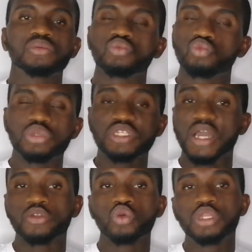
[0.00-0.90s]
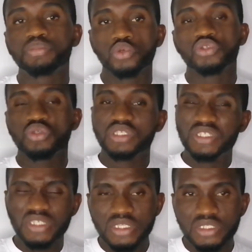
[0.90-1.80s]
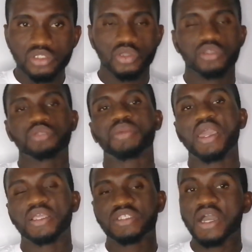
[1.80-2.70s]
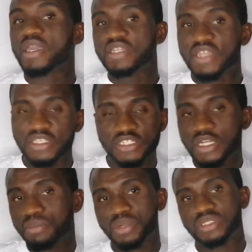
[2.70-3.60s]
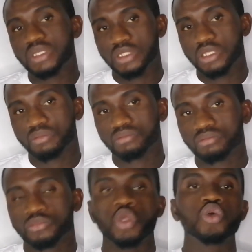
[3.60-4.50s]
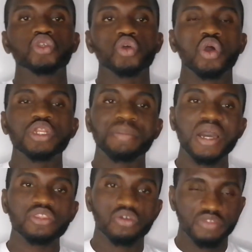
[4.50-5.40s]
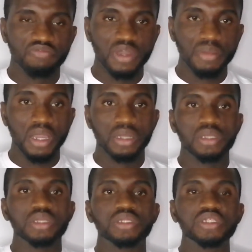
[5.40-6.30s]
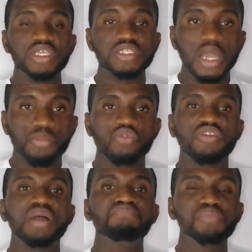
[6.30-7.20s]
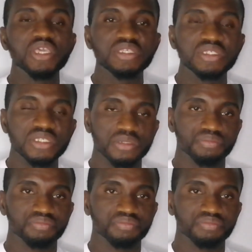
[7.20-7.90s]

which can only produce 6 tons per hectare in Nigeria presently. So on the part of the farmer, this approval means